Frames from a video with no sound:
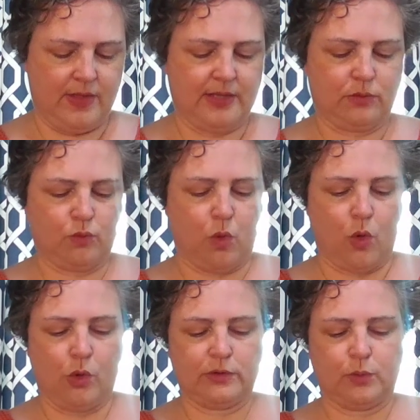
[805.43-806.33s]
This
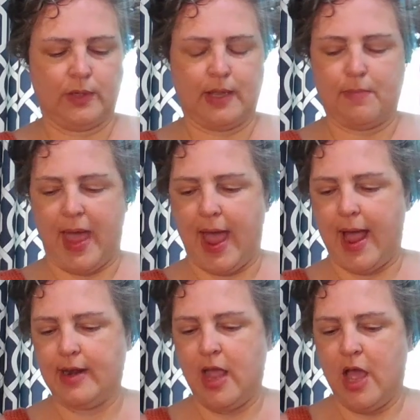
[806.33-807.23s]
rolls really
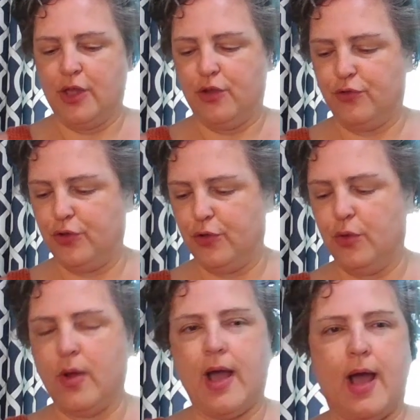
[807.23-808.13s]
bad. You
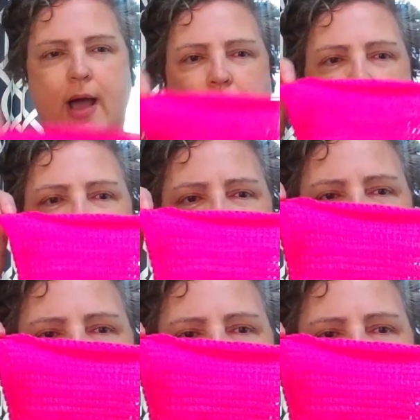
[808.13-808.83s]
do um, a